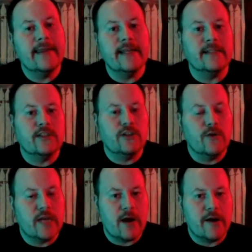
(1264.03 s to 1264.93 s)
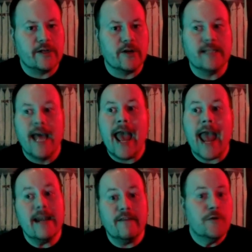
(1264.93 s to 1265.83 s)
these two characters.
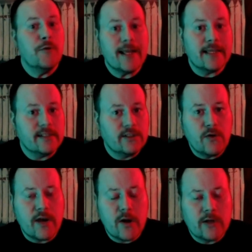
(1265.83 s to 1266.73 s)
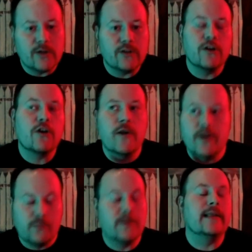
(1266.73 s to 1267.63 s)
And if you like these two characters, you're going to
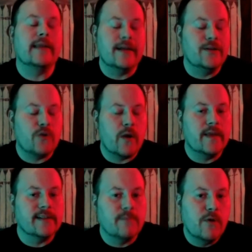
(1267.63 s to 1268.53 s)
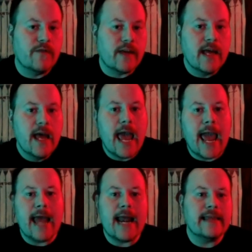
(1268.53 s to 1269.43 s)
really enjoy this movie.
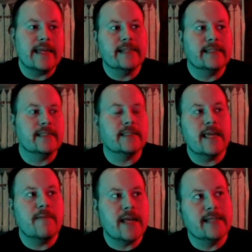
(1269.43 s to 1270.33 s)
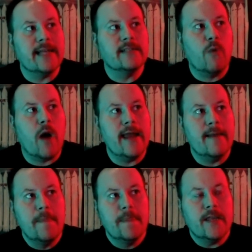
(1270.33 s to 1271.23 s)
And I think it's this thing because that's what,
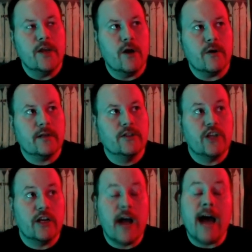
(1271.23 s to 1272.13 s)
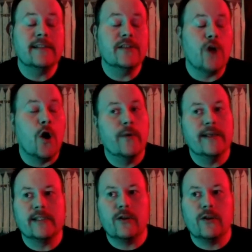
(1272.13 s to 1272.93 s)
you know, Gus is always